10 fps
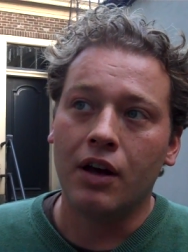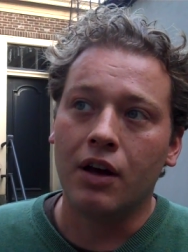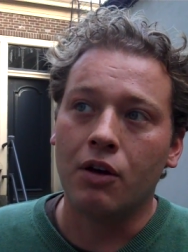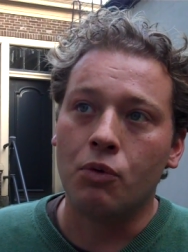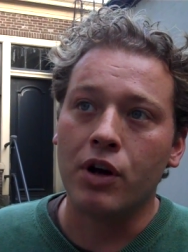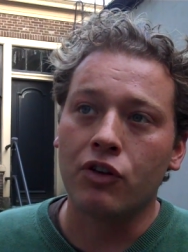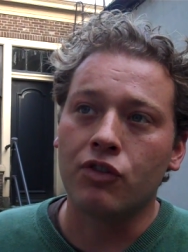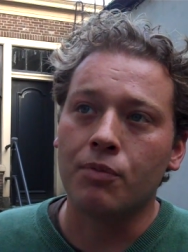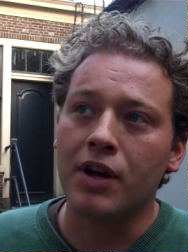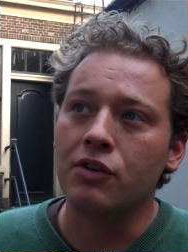Uh, what
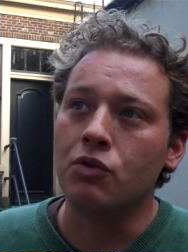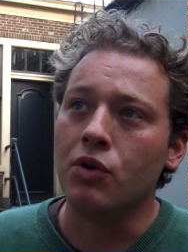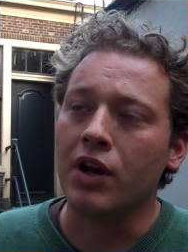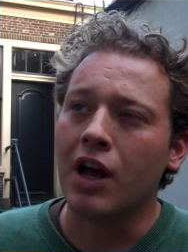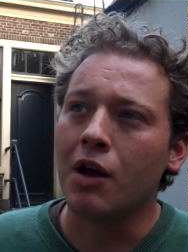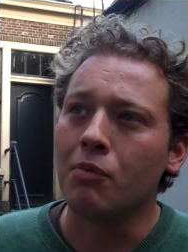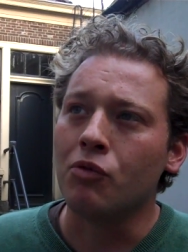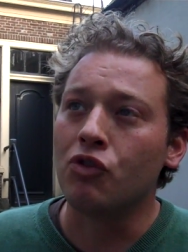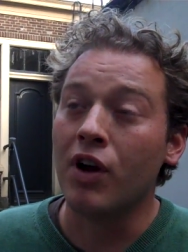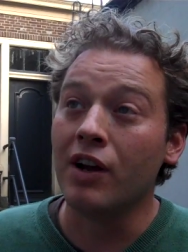else am I doing?
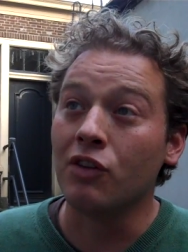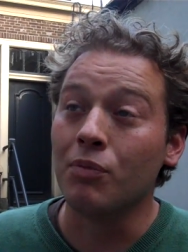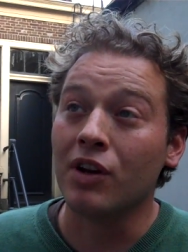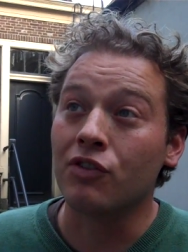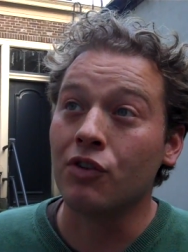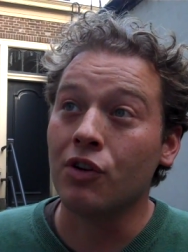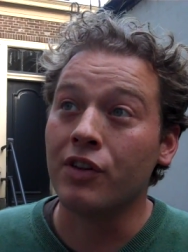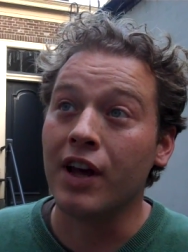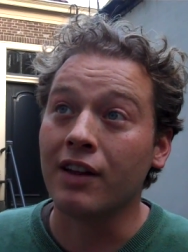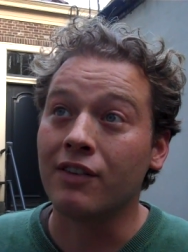I'm trying to make
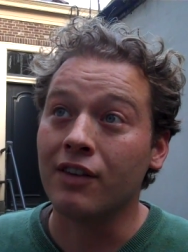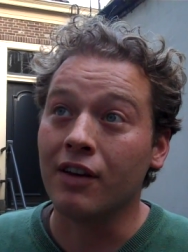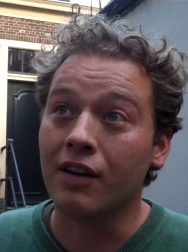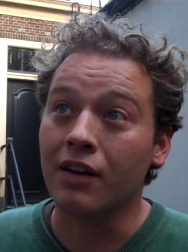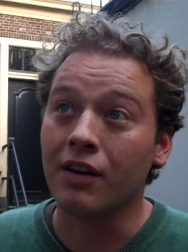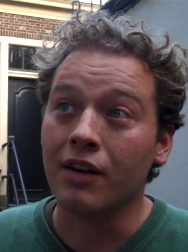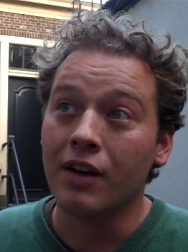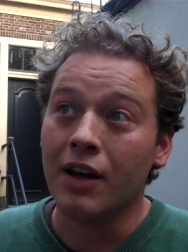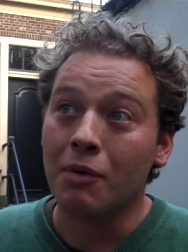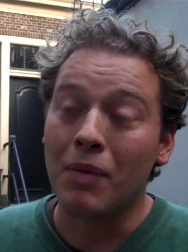sure that uh,
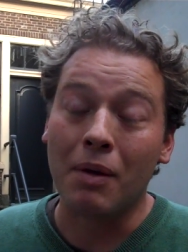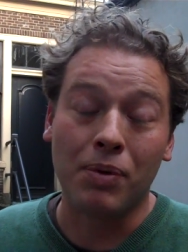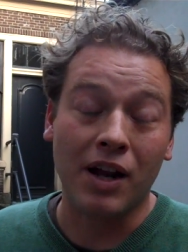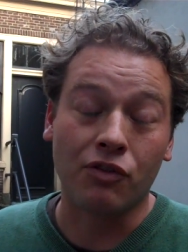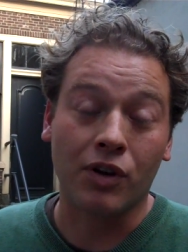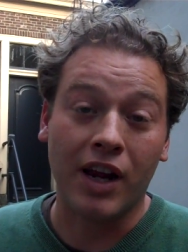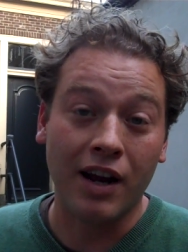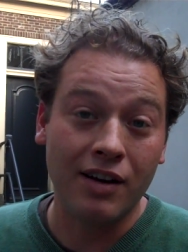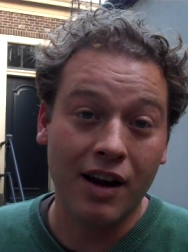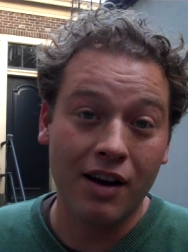my plans for
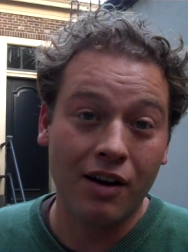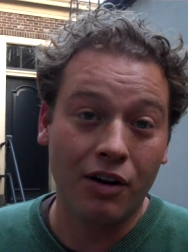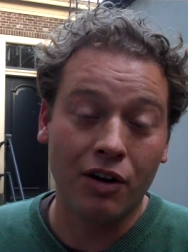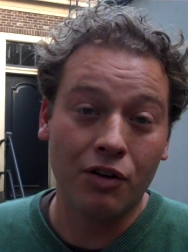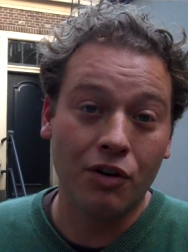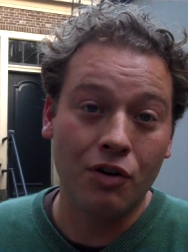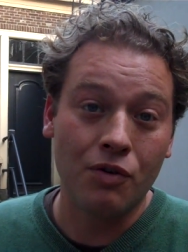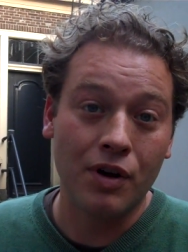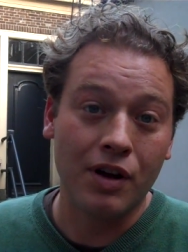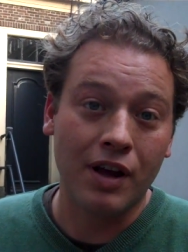Kenya are going to
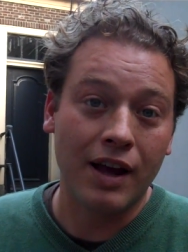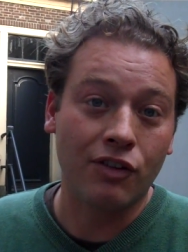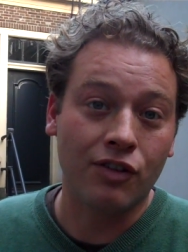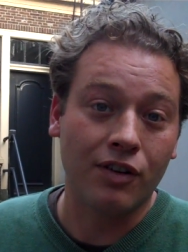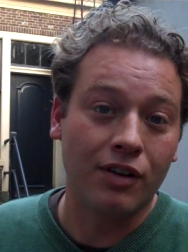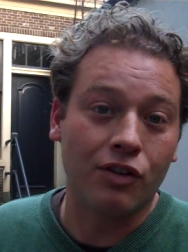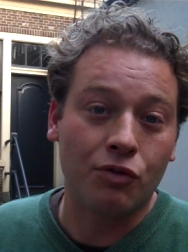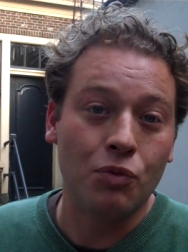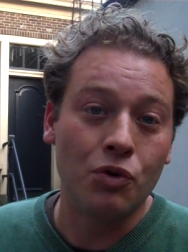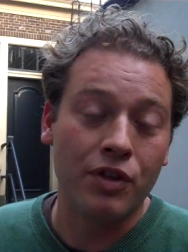go uh, as
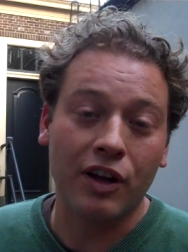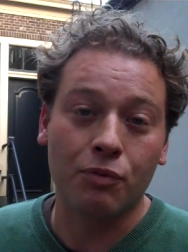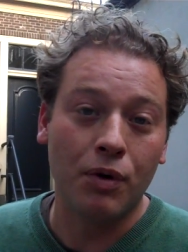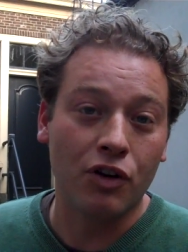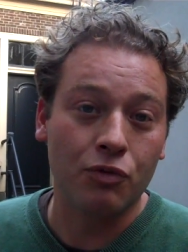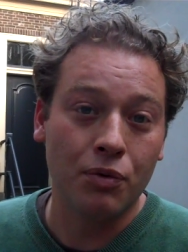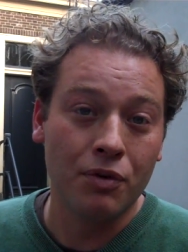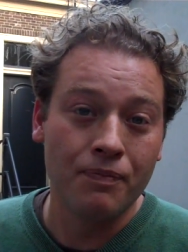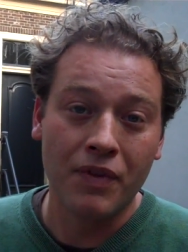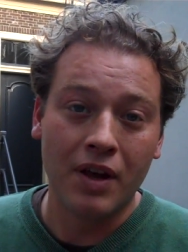smooth as
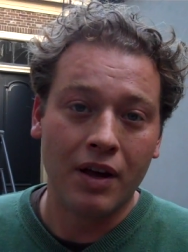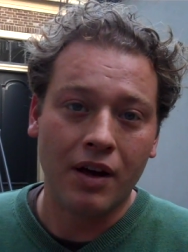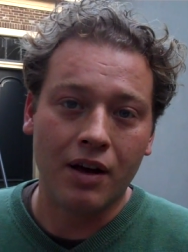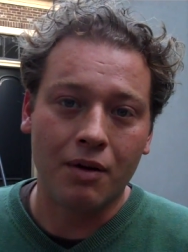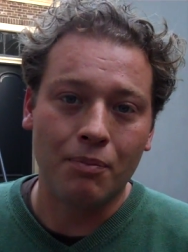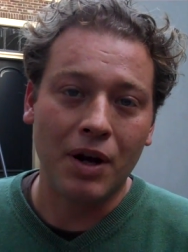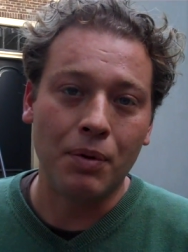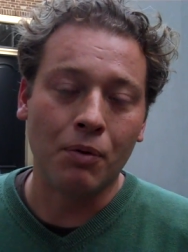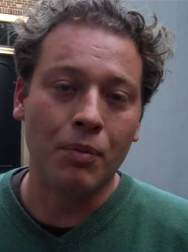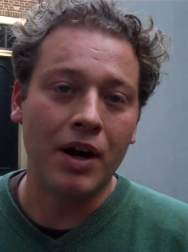possible. Uh,
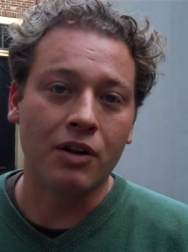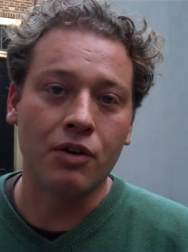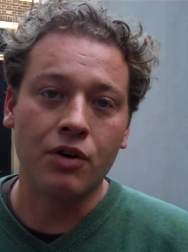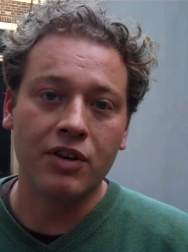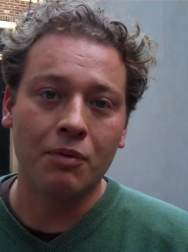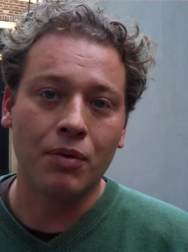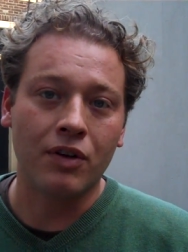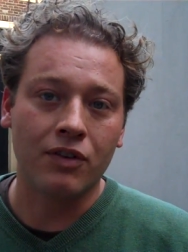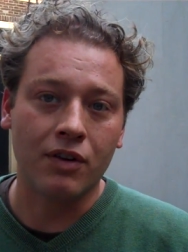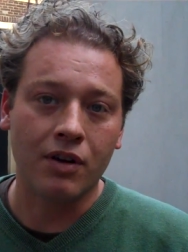many people may not know it yet,
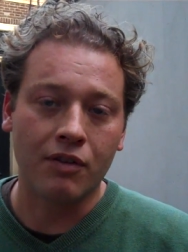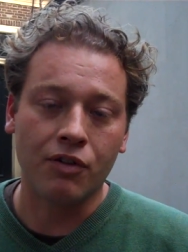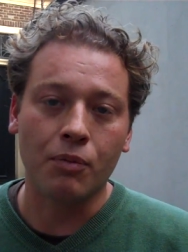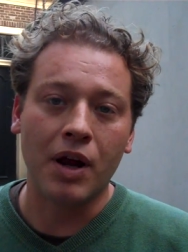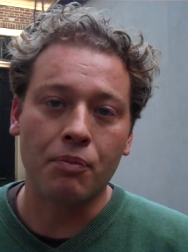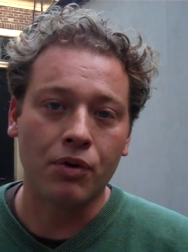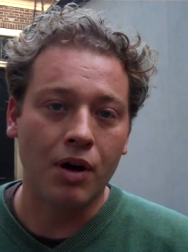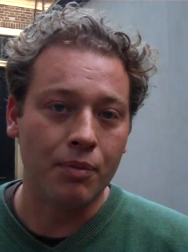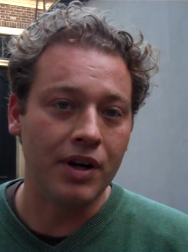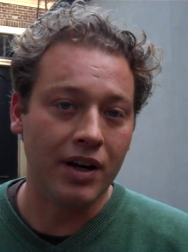but uh, from
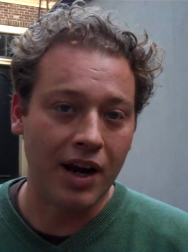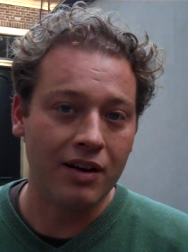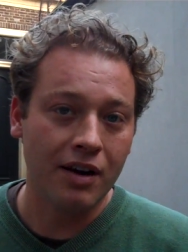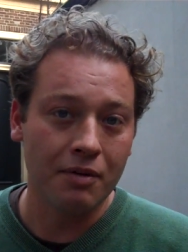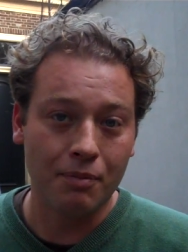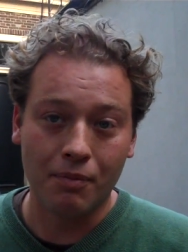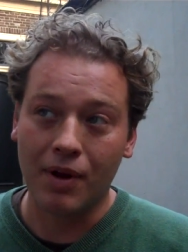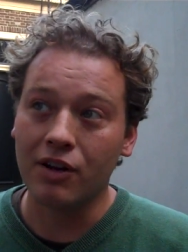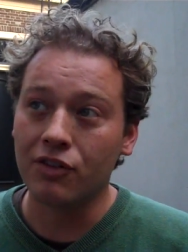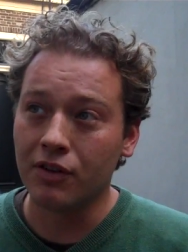April I'll be in Kenya
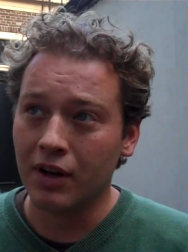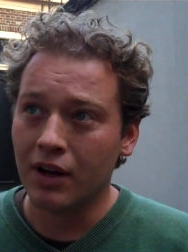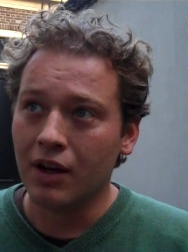based